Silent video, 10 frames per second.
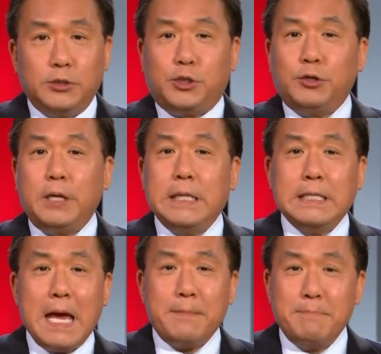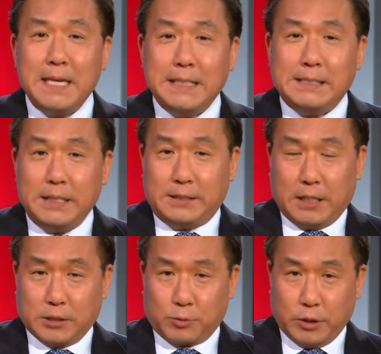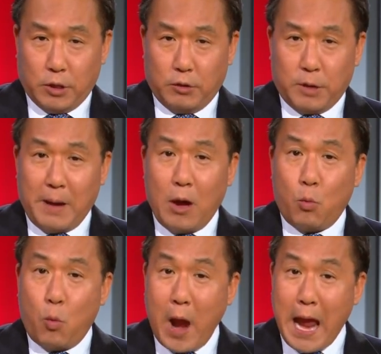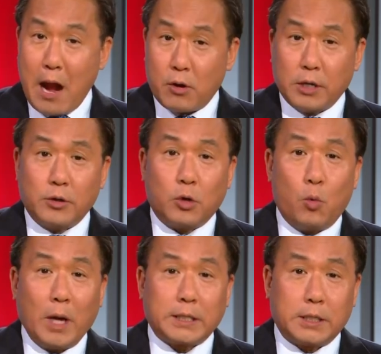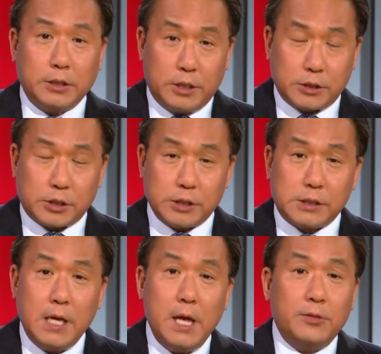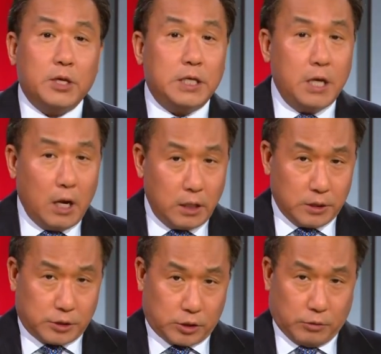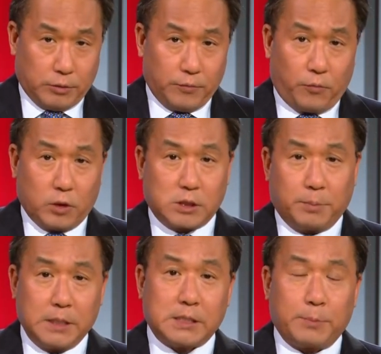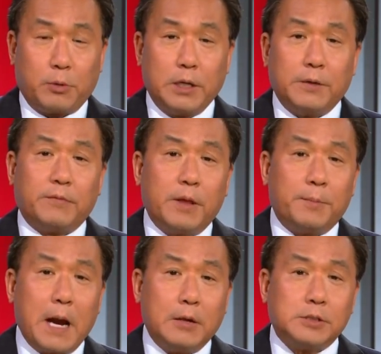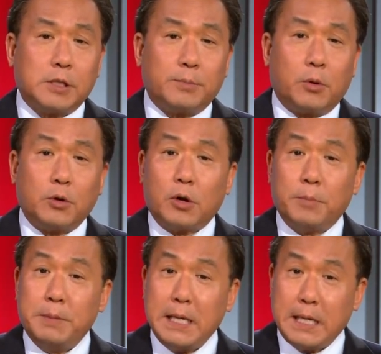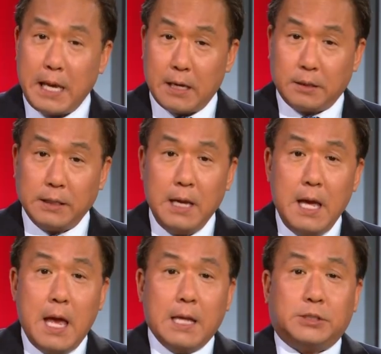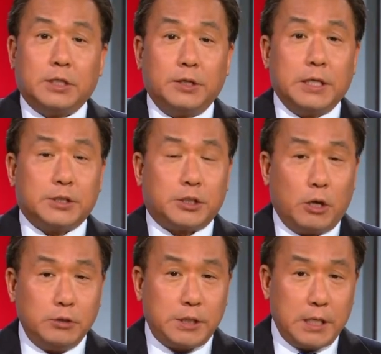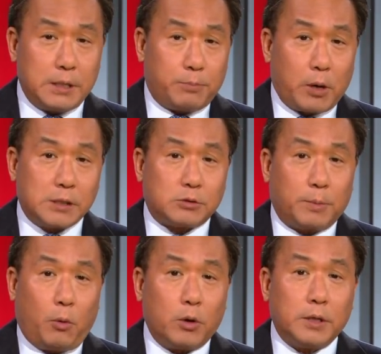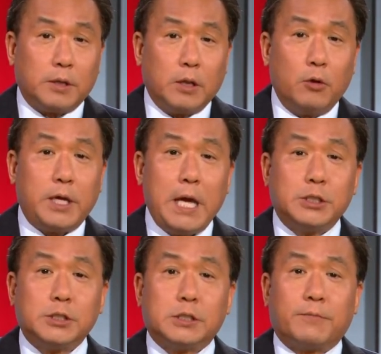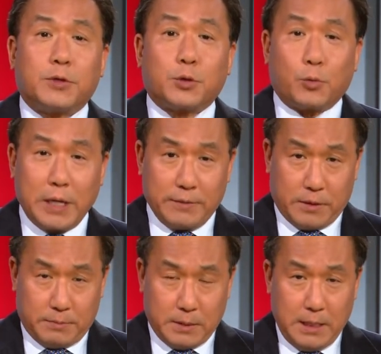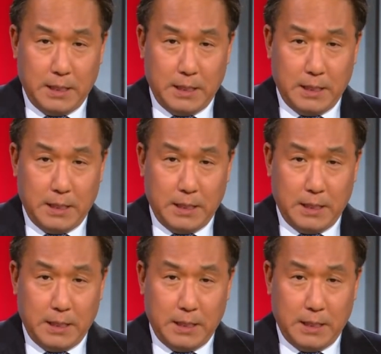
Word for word: Judy, not many details were known about where and under what conditions the youngest children forcibly separated from their parents at the border are being held until the Associated Press reported the locations of three of them.